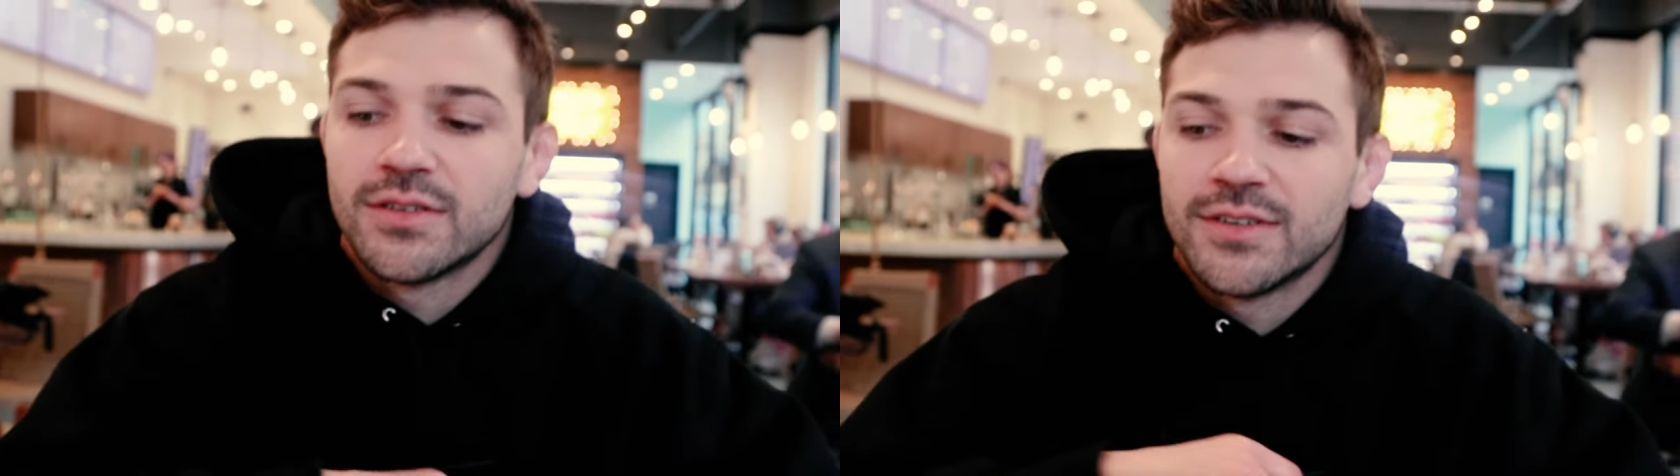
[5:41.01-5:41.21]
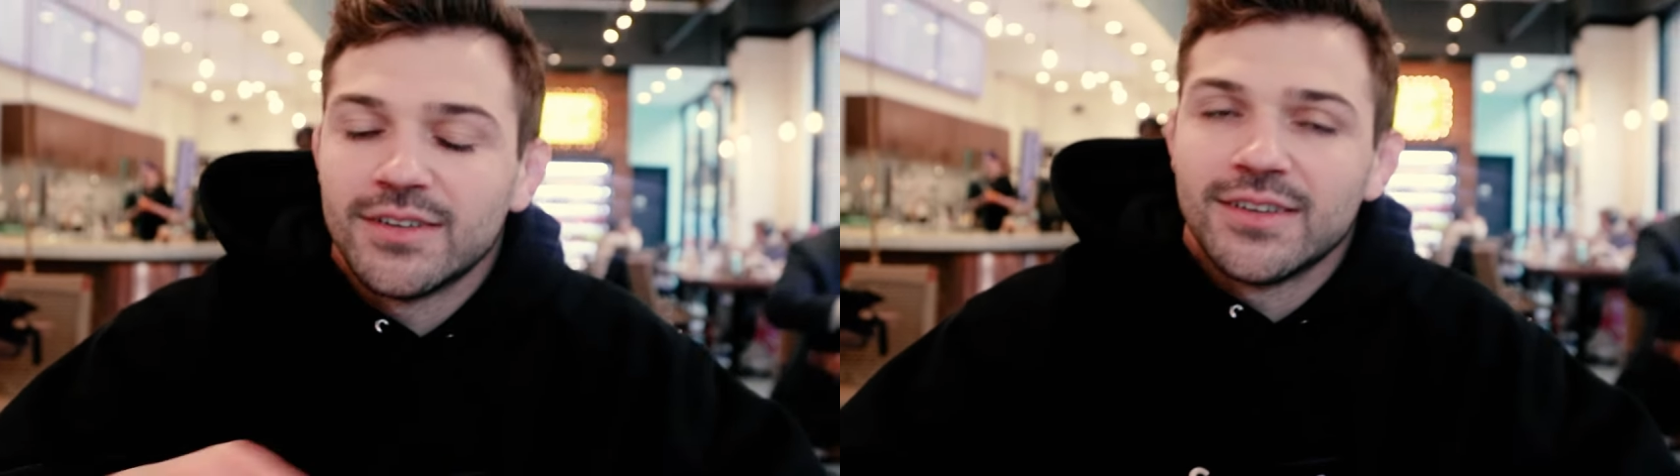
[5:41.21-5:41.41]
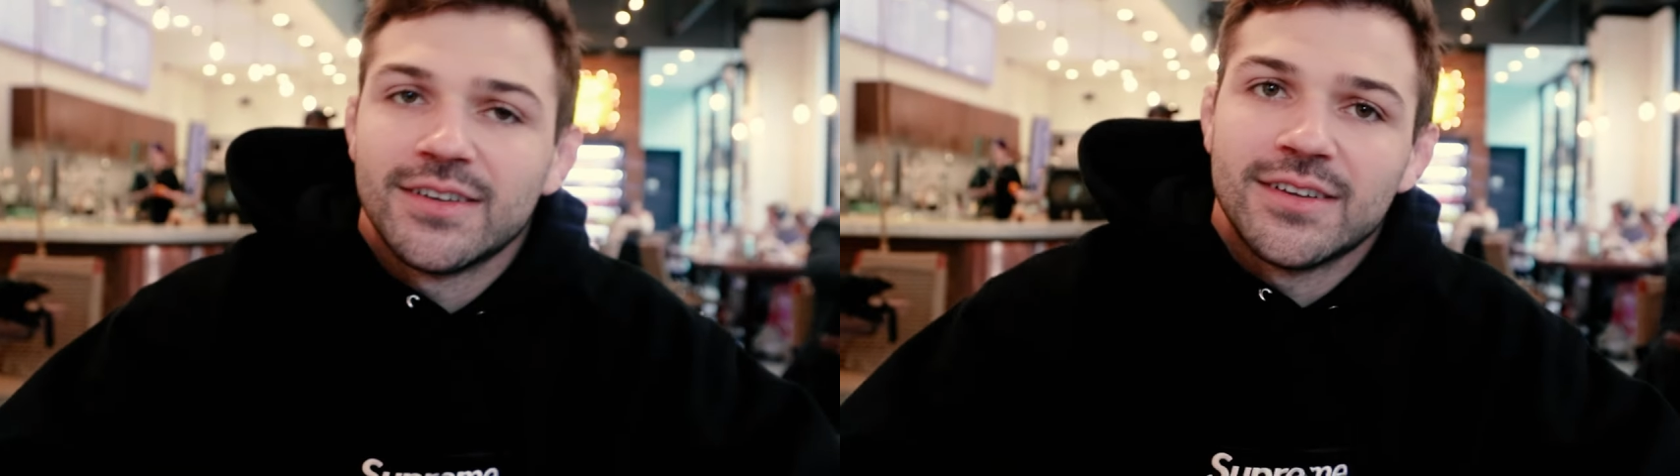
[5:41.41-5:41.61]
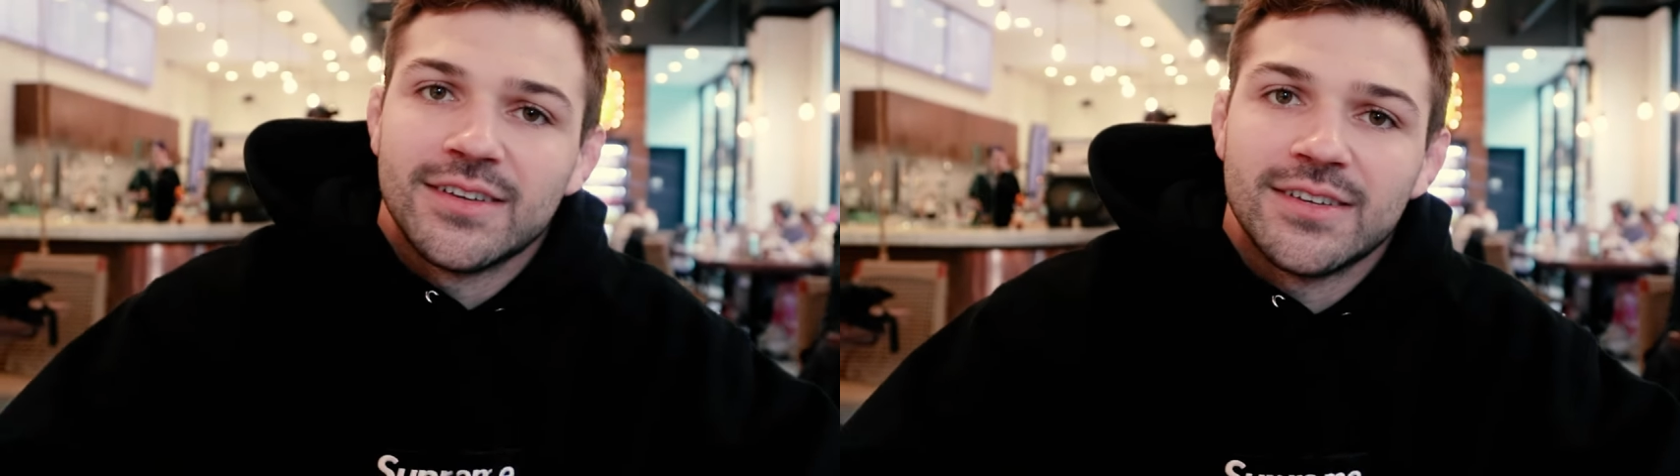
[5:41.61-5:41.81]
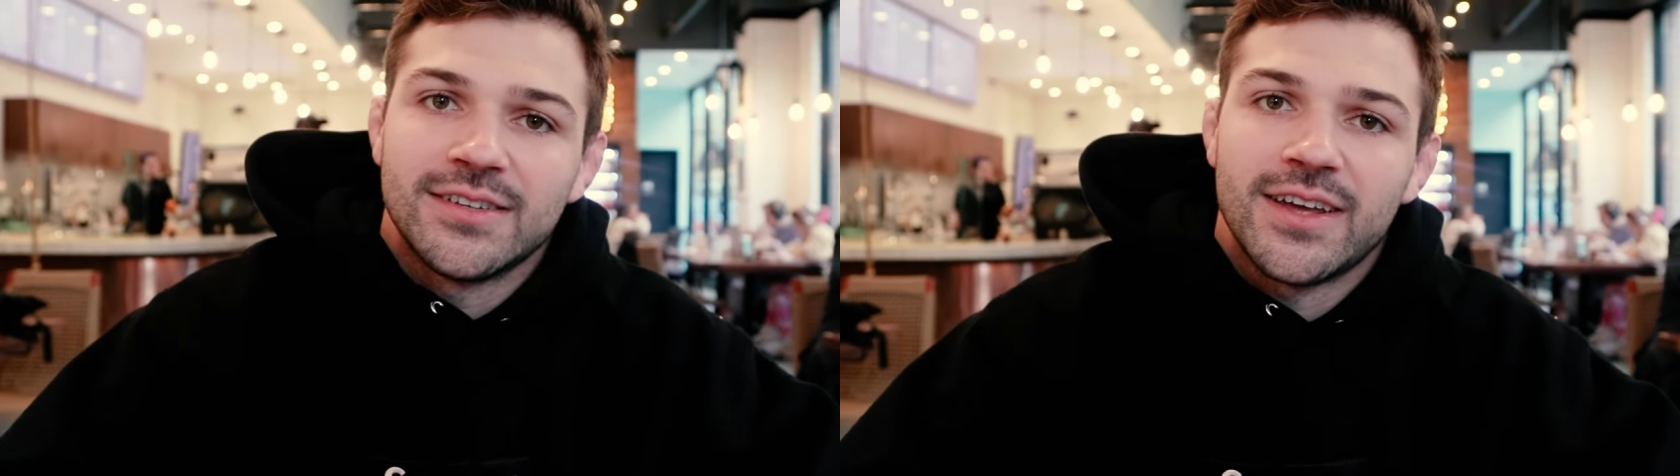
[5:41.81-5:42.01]
you on the phone, but
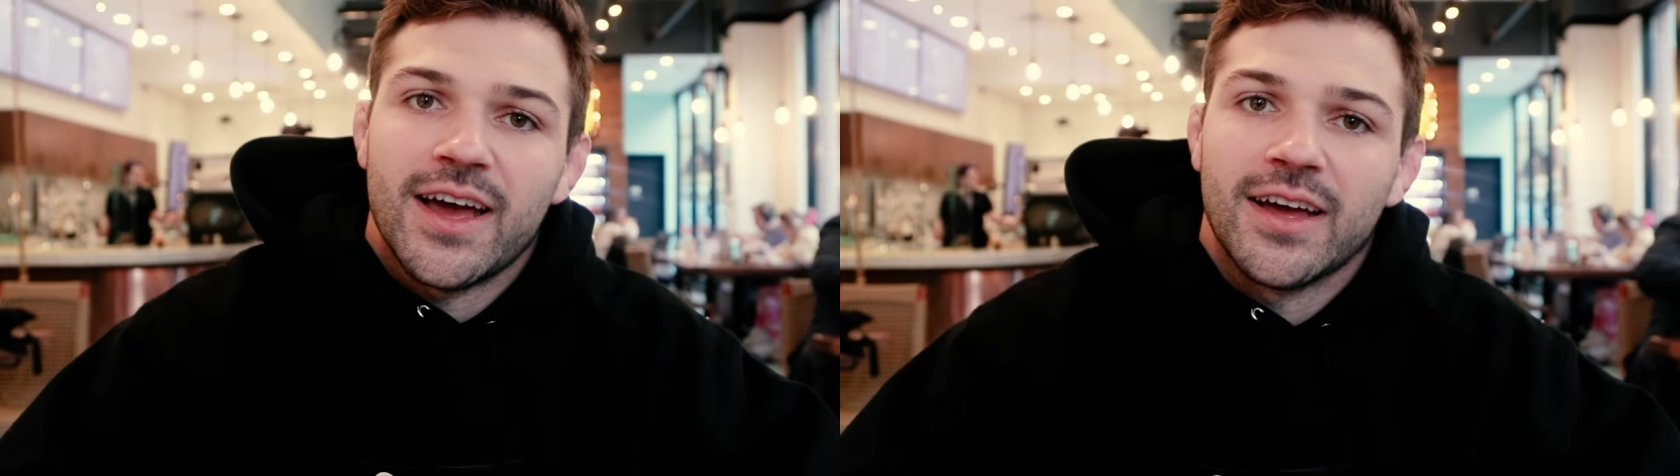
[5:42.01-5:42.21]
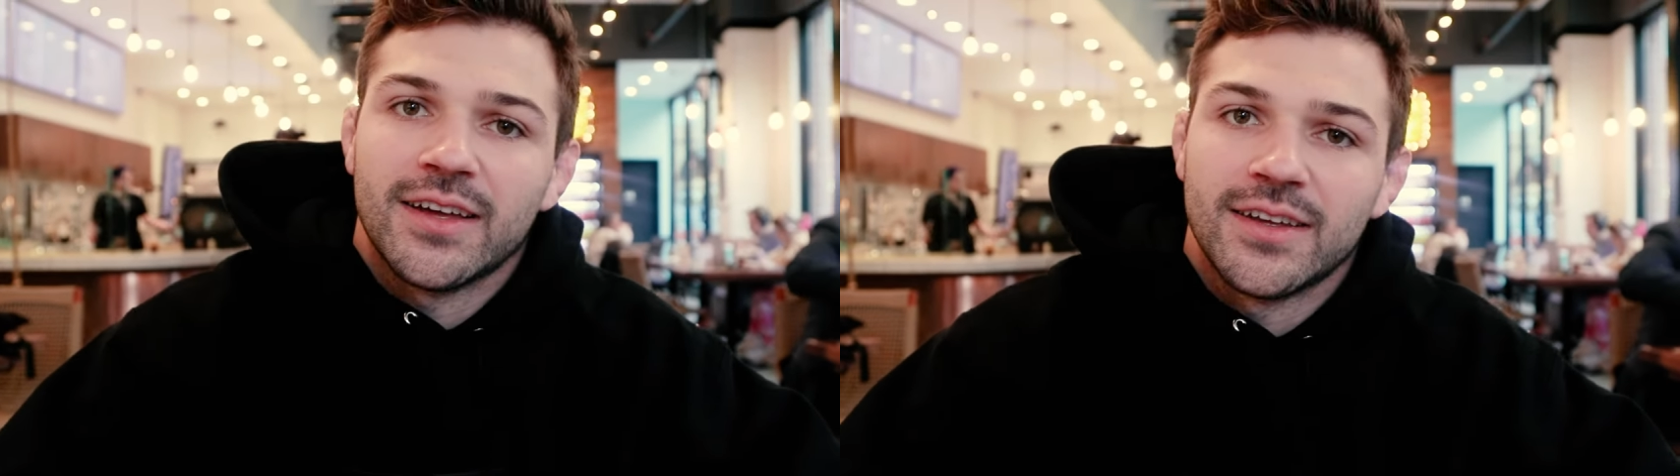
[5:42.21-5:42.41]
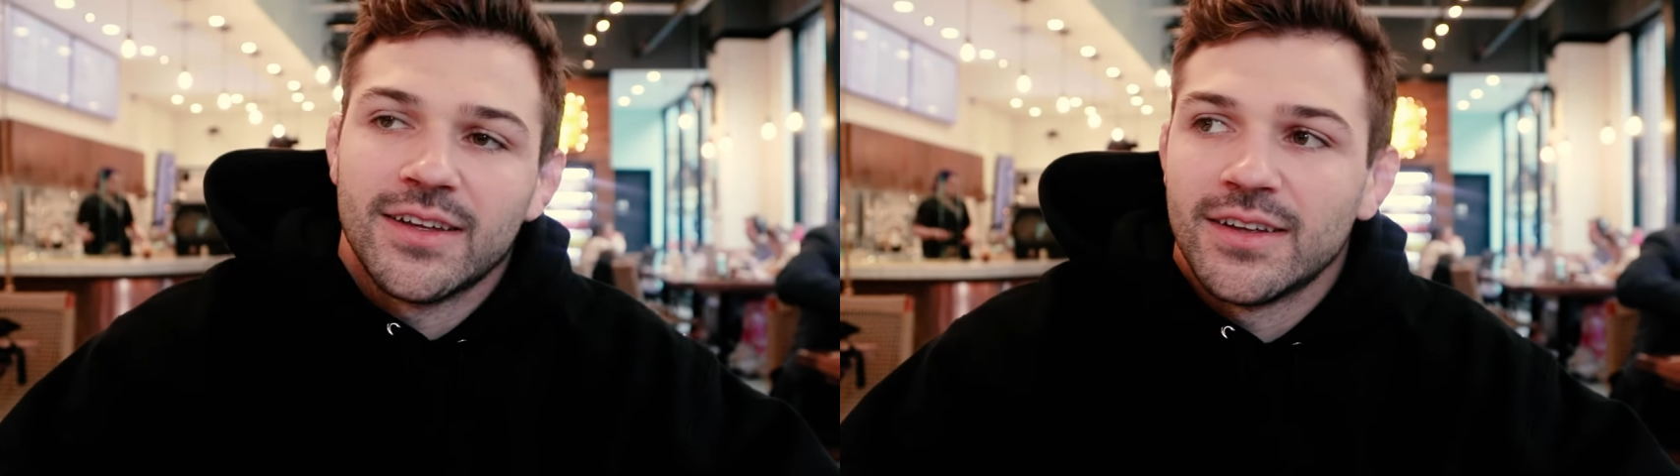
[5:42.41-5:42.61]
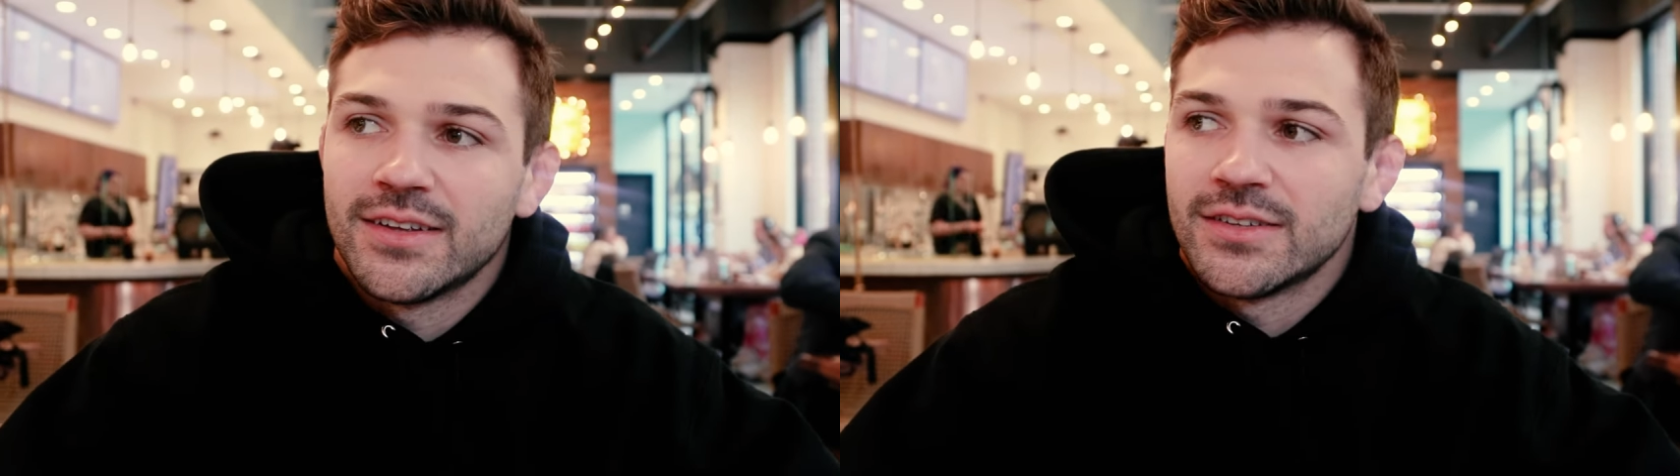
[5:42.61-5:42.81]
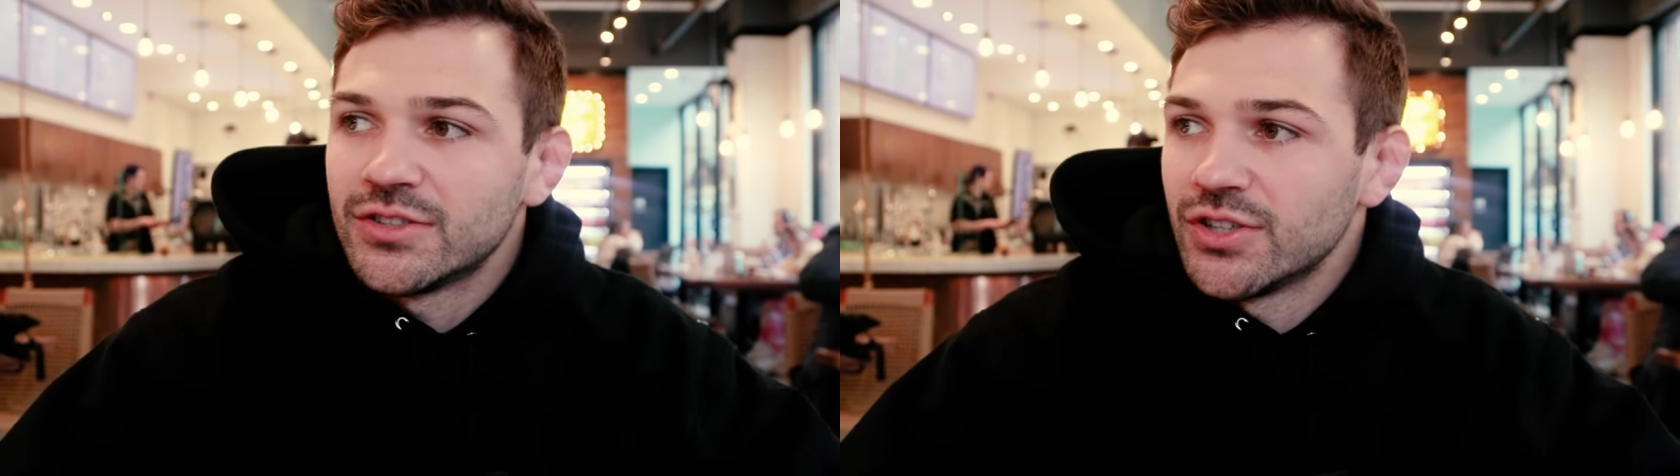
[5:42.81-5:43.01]
what did, yeah. what did your coaches tell you?